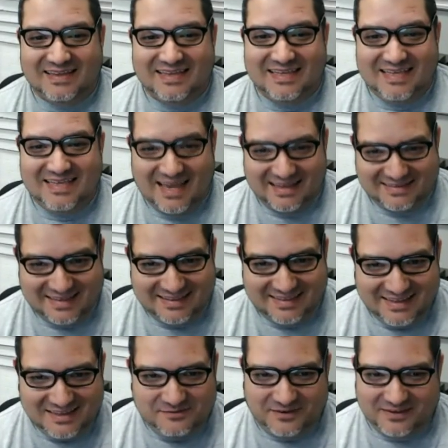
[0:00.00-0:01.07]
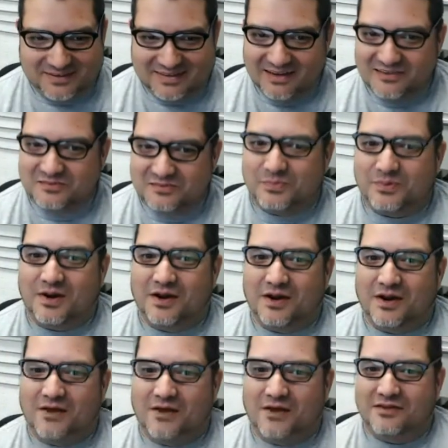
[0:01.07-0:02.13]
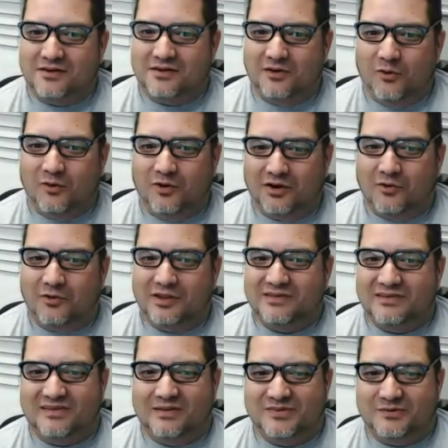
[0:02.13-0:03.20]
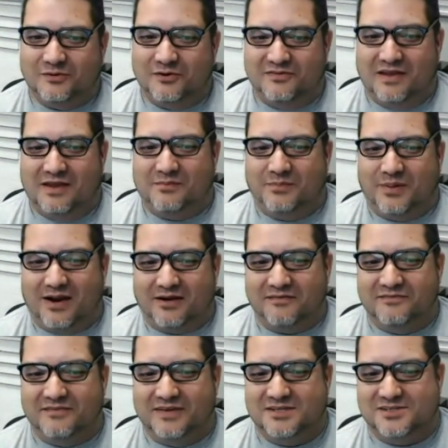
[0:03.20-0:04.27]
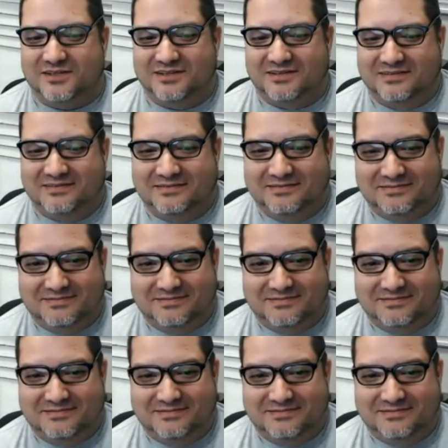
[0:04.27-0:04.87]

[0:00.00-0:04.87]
Yes, I think he's visiting his brother or going to some sort of vampire convention.